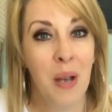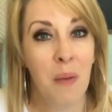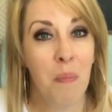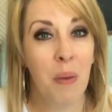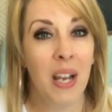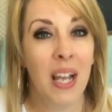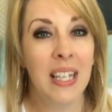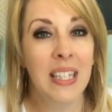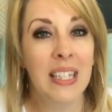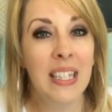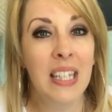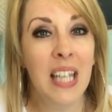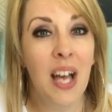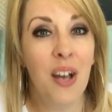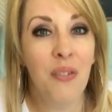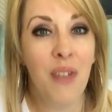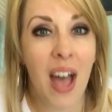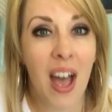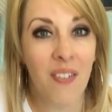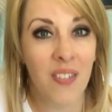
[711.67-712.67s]
But I
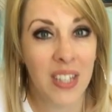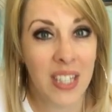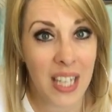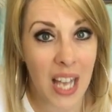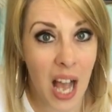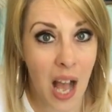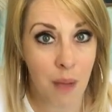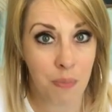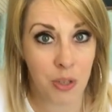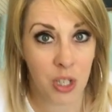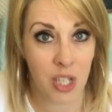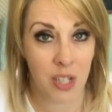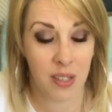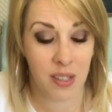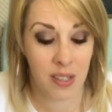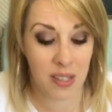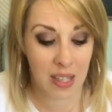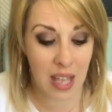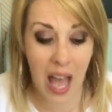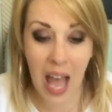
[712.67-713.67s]
love having the options.